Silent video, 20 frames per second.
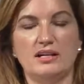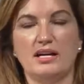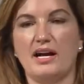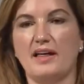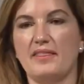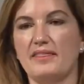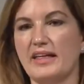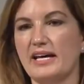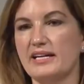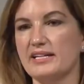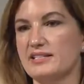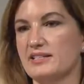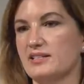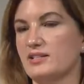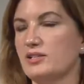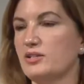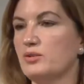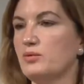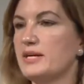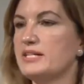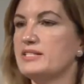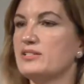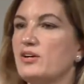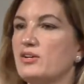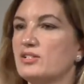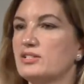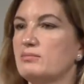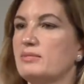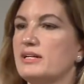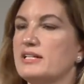and that is that I always
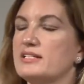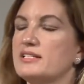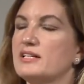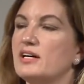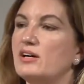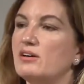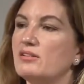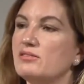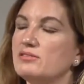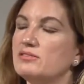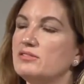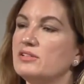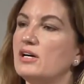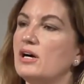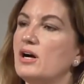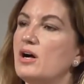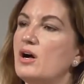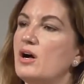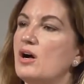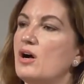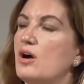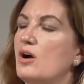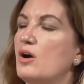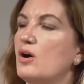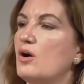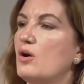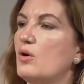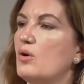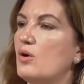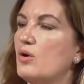ask myself,
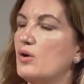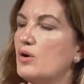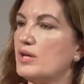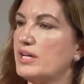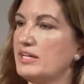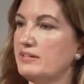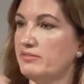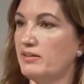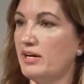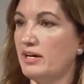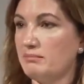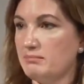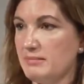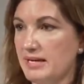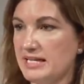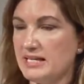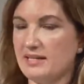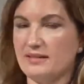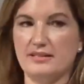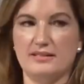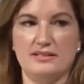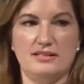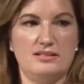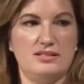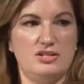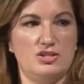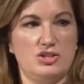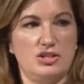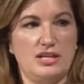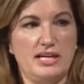if I make this
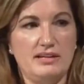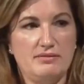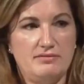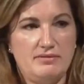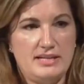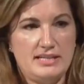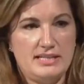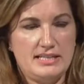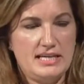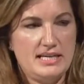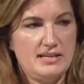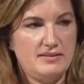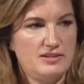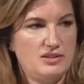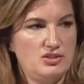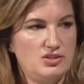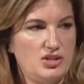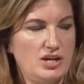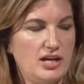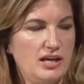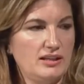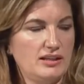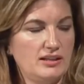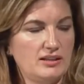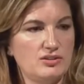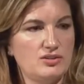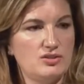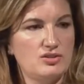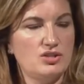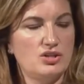decision, if I take this
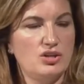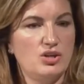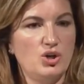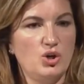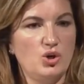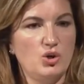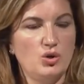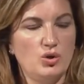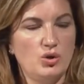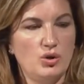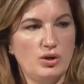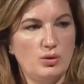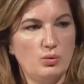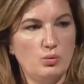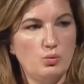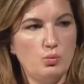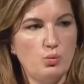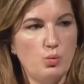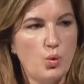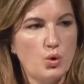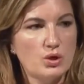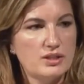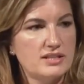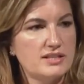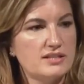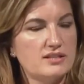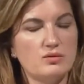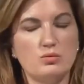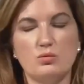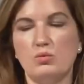challenge, what
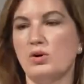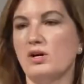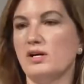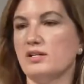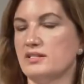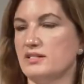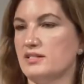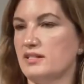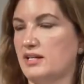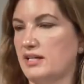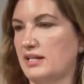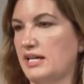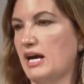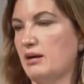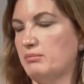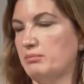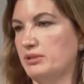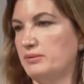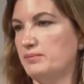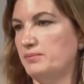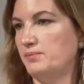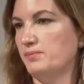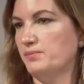is the worst that can happen?